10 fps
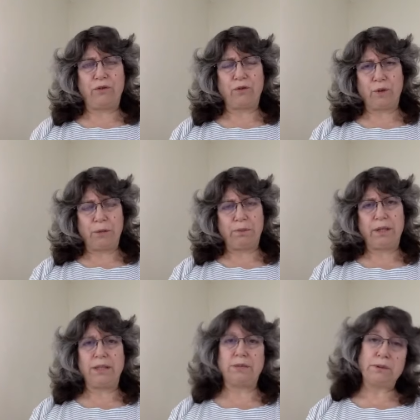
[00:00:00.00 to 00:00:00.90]
for
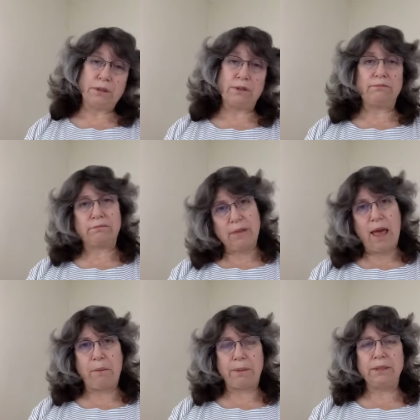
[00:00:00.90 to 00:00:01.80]
replays, which
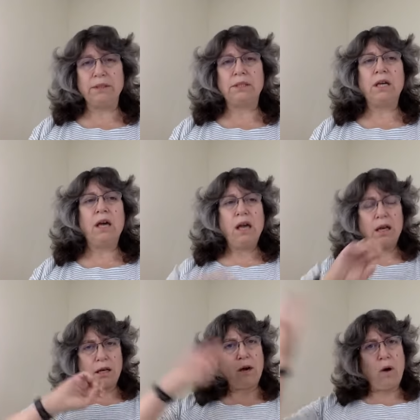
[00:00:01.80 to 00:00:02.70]
happens,
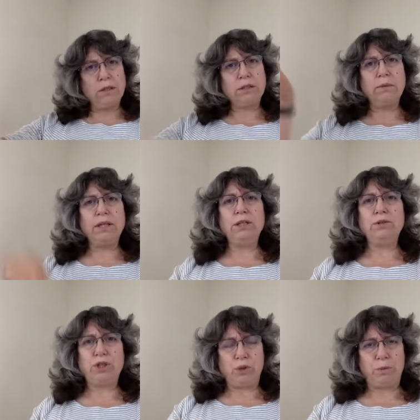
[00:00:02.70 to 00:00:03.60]
go onto my
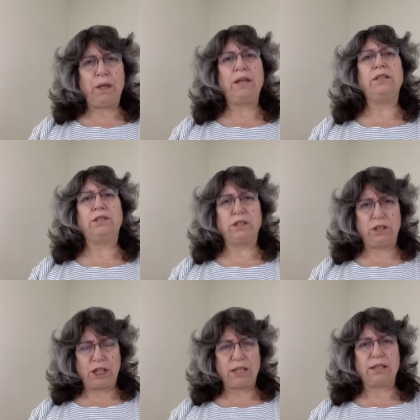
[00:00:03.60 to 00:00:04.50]
YouTube page and
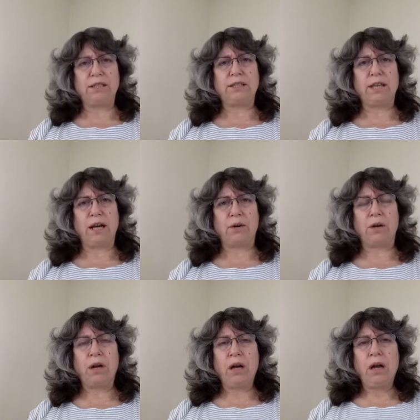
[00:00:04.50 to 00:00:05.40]
check this out
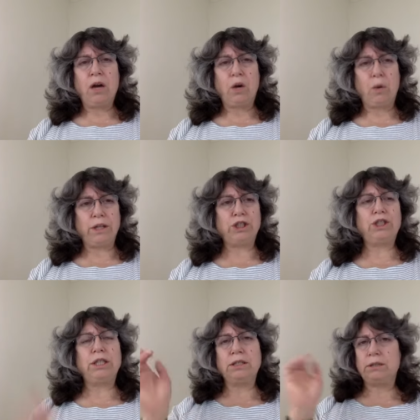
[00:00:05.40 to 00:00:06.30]

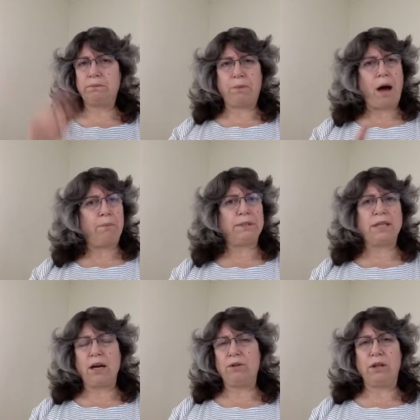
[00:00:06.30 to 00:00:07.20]
questions, pop it
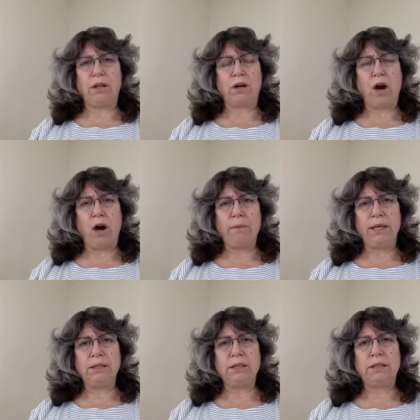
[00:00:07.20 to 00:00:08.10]
down in the
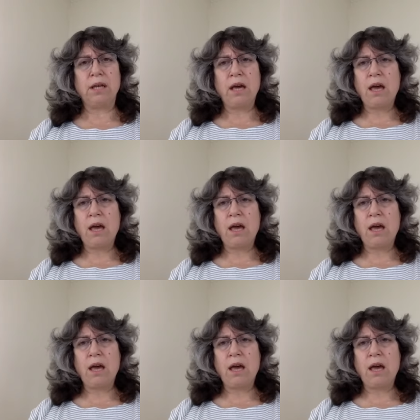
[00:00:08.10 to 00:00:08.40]
comments.